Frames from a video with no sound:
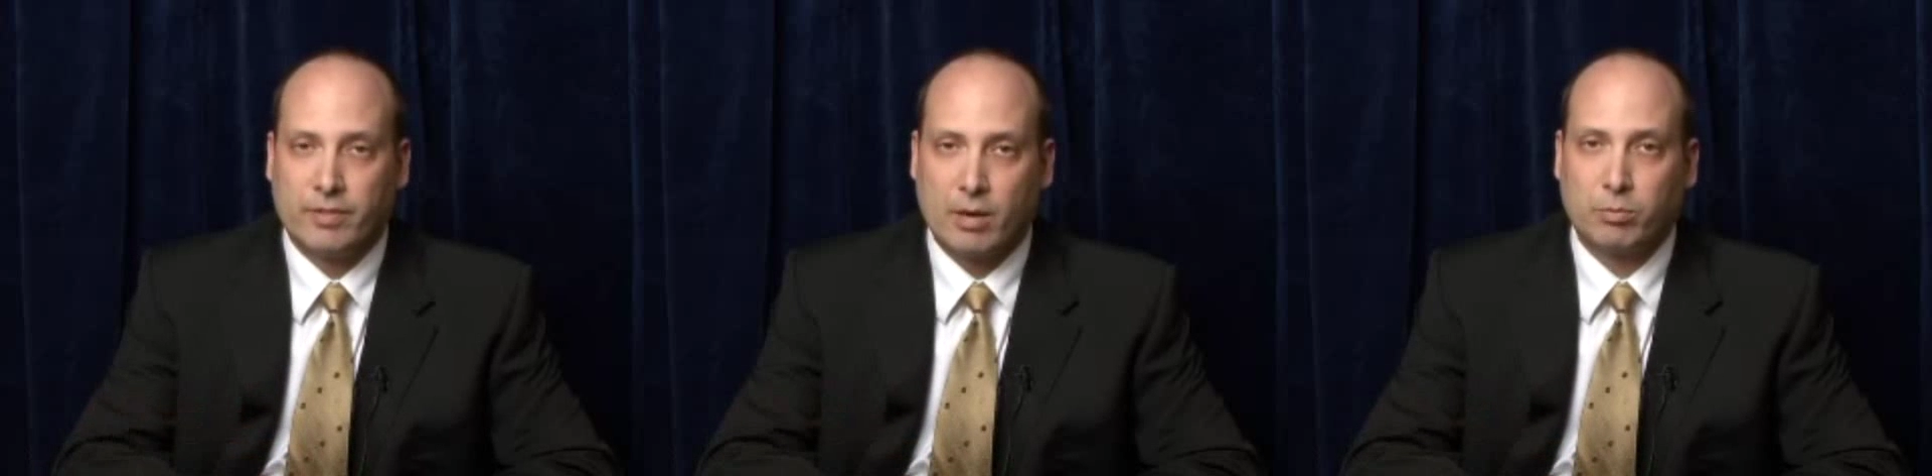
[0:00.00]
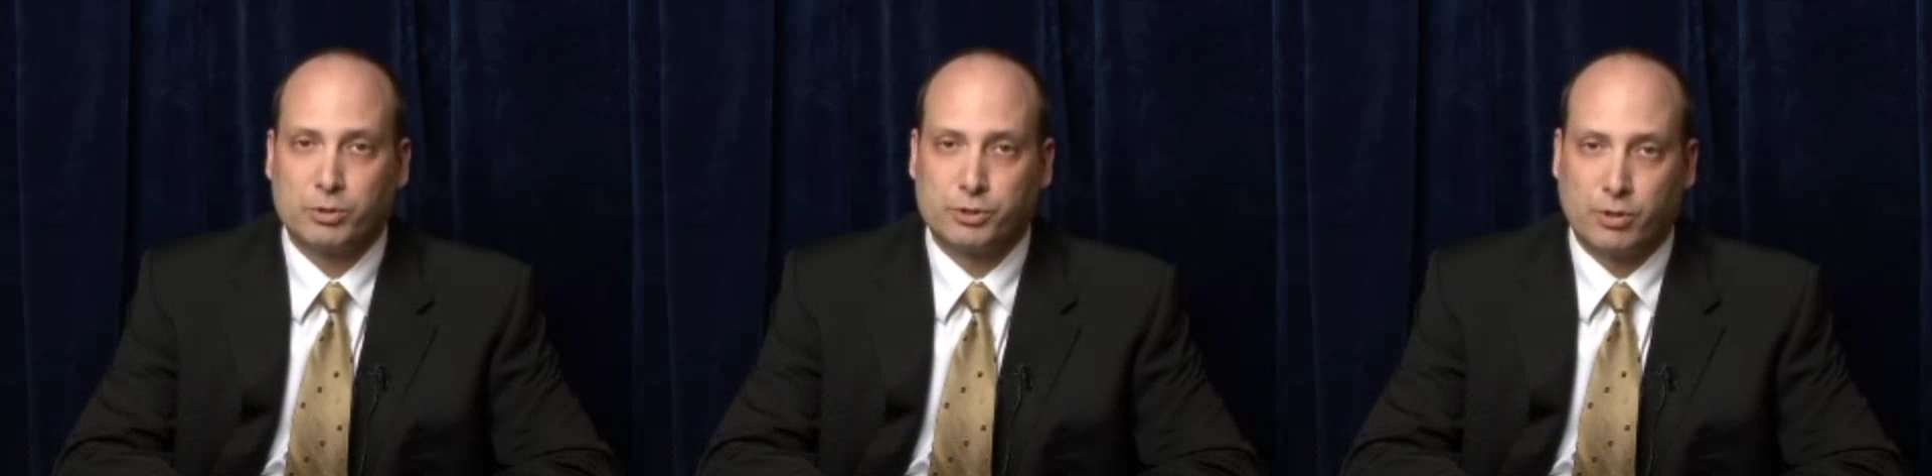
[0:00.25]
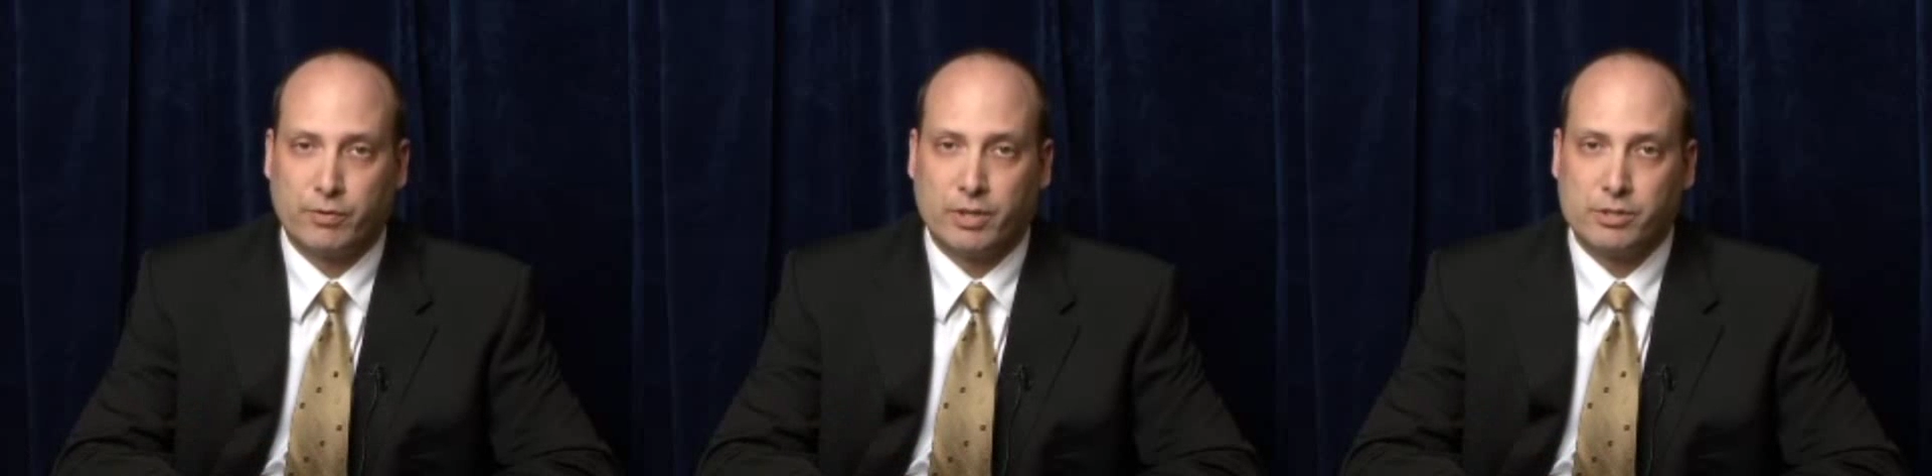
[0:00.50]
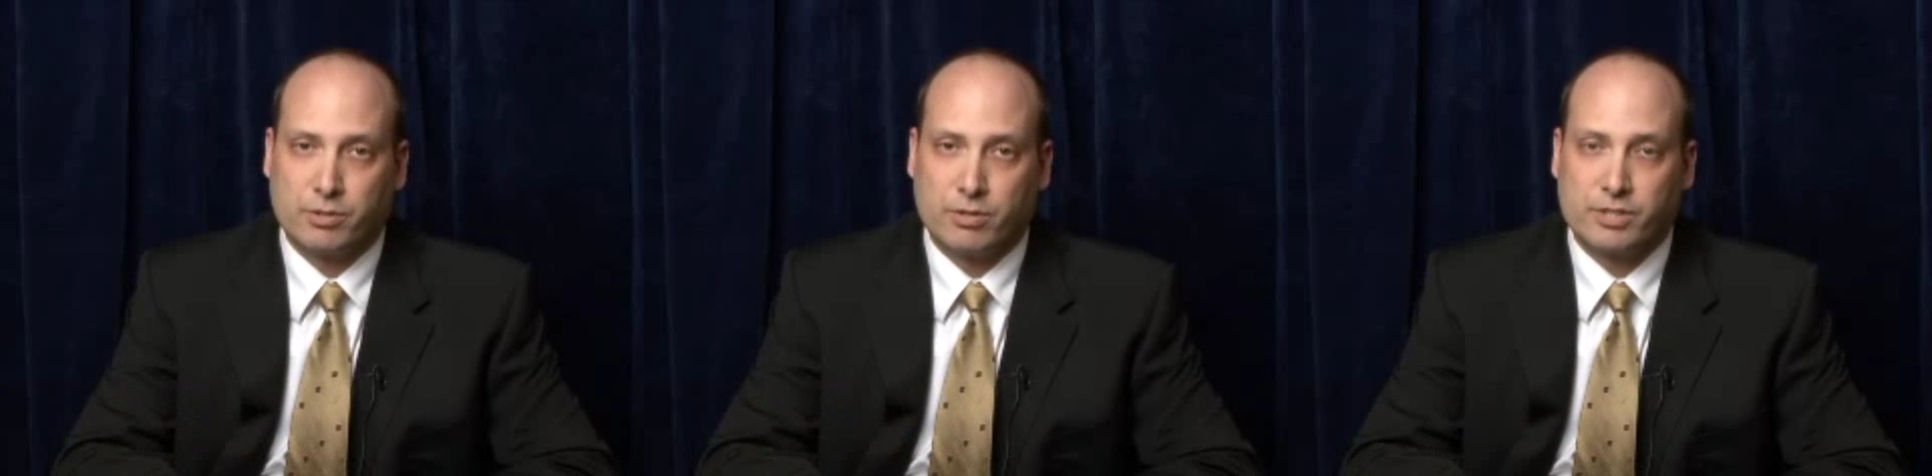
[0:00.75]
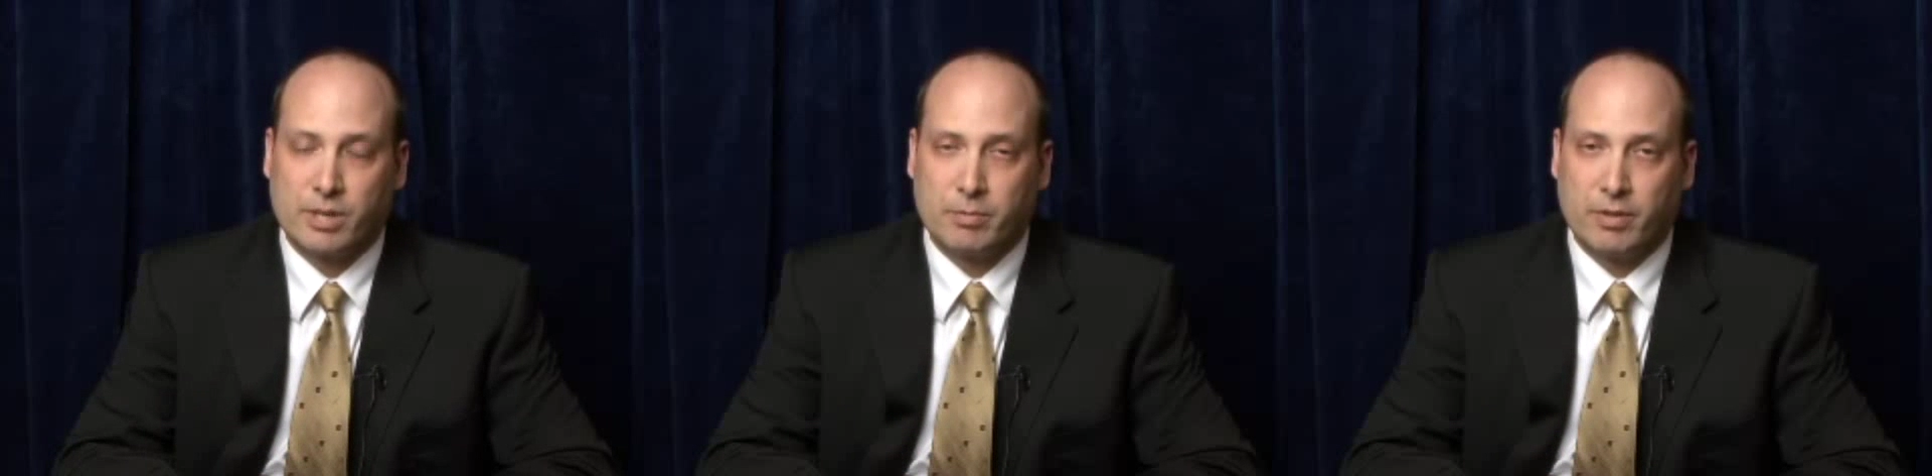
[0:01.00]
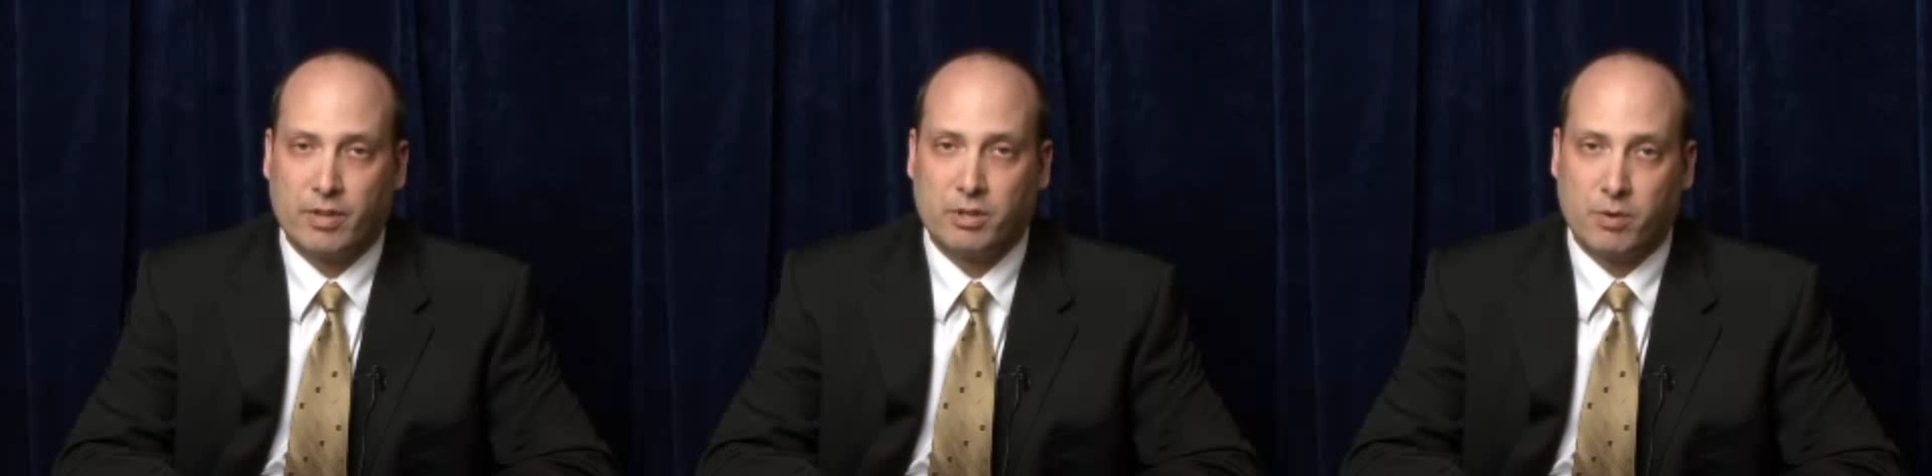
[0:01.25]
That will show the insurance
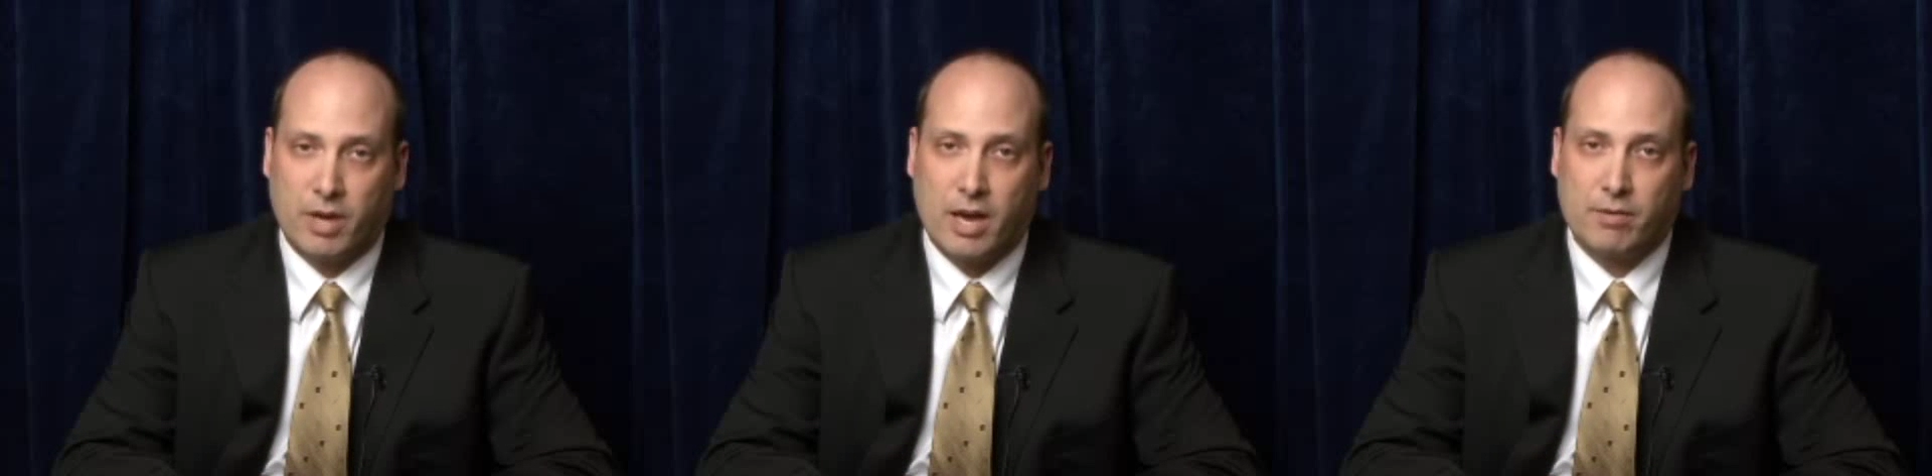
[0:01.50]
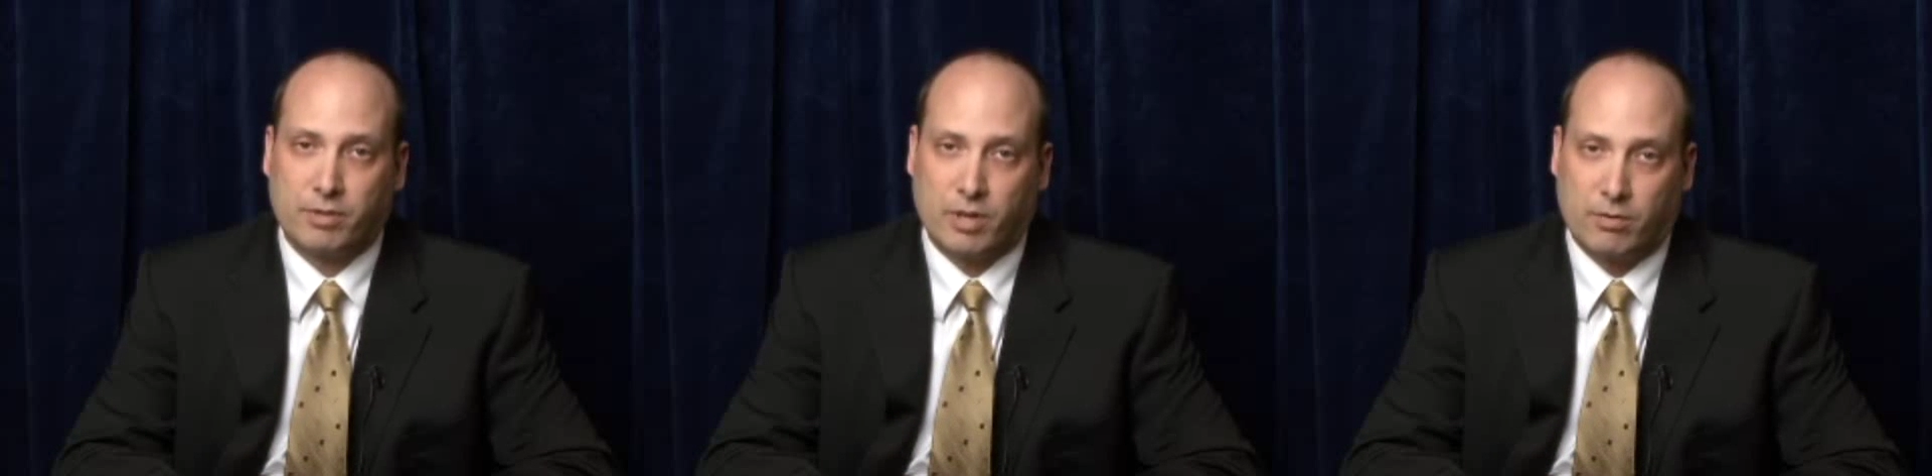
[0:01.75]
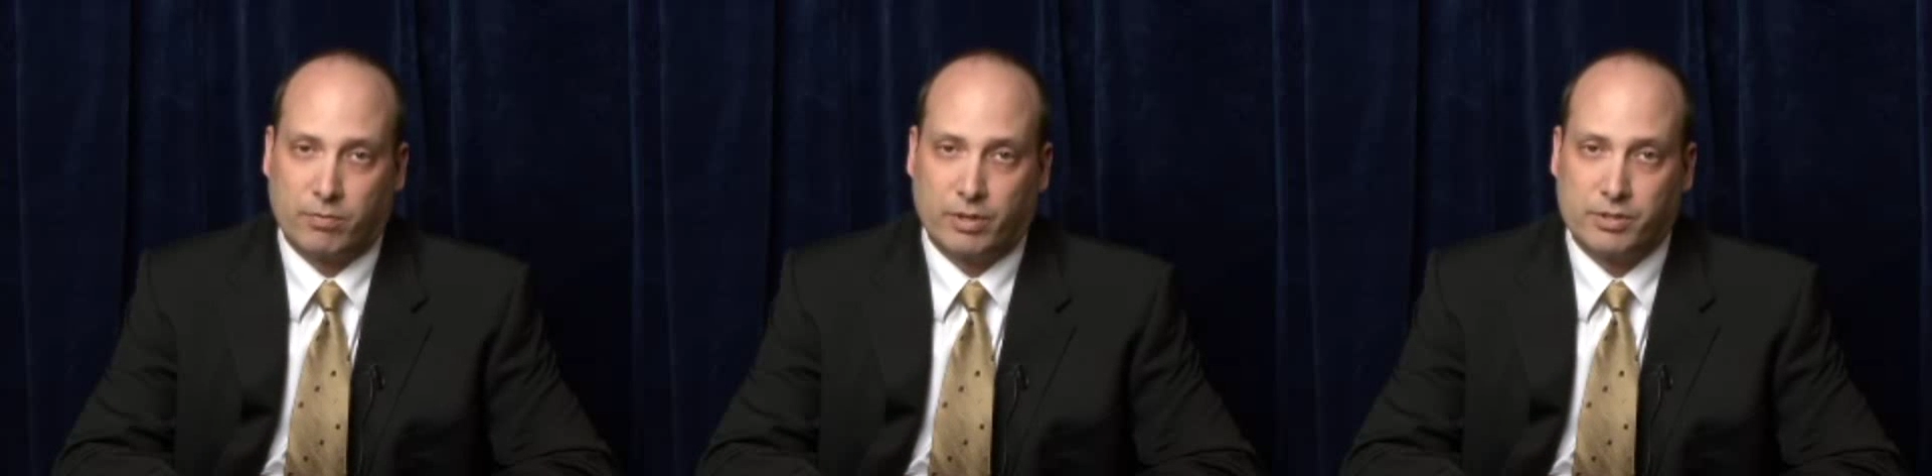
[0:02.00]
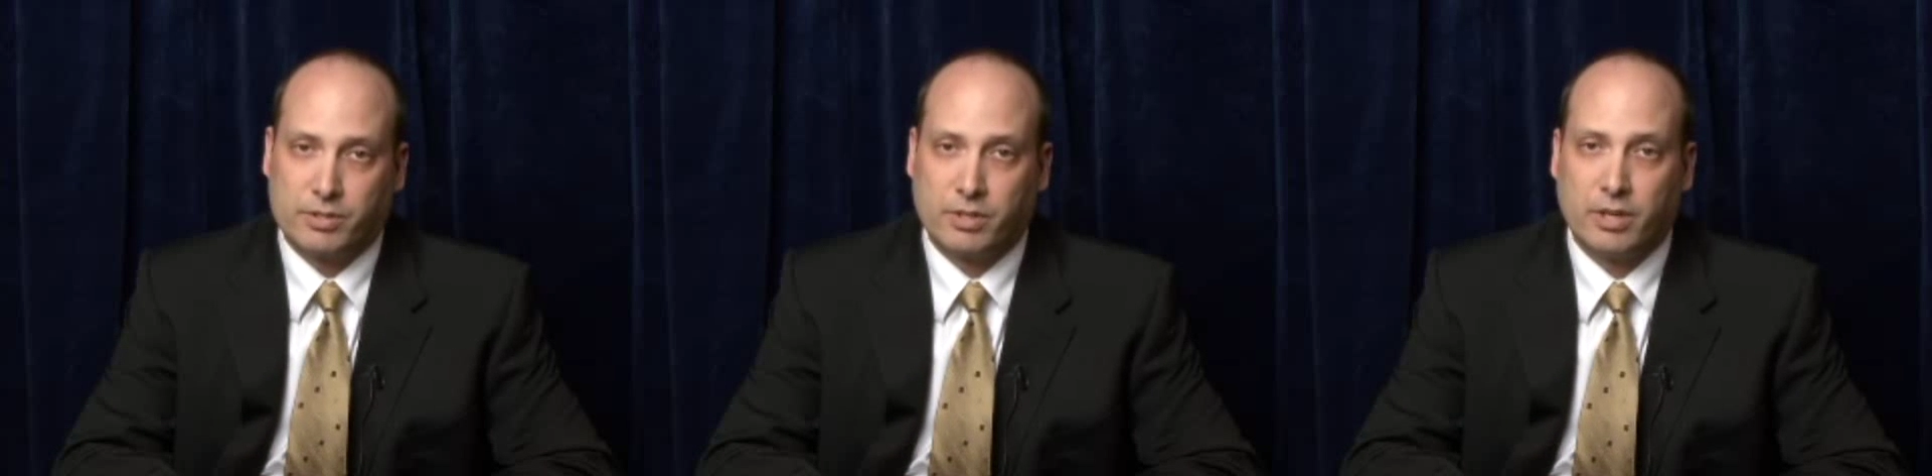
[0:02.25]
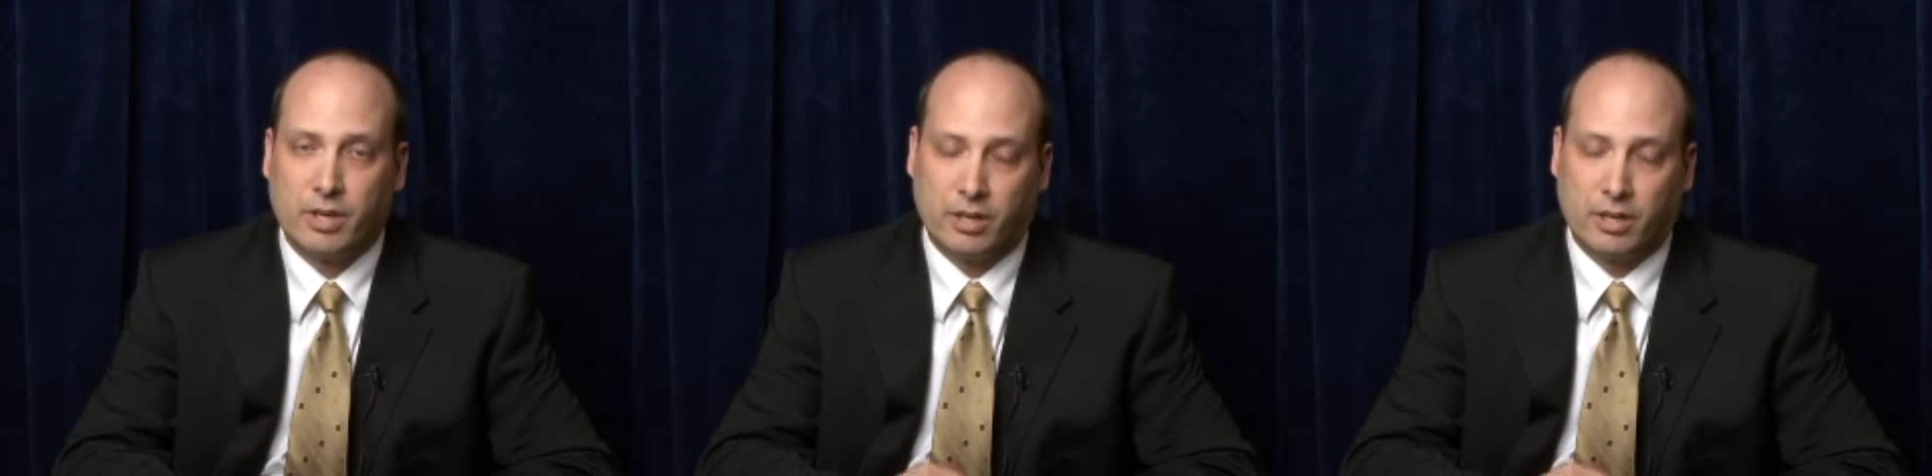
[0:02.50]
company that you have coverage.